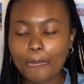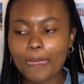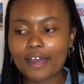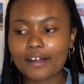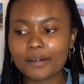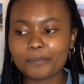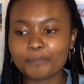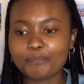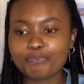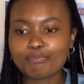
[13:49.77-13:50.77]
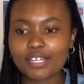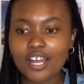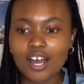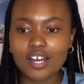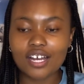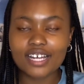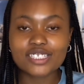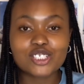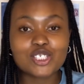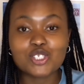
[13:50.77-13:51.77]
But yeah, I
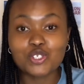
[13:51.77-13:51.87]
just,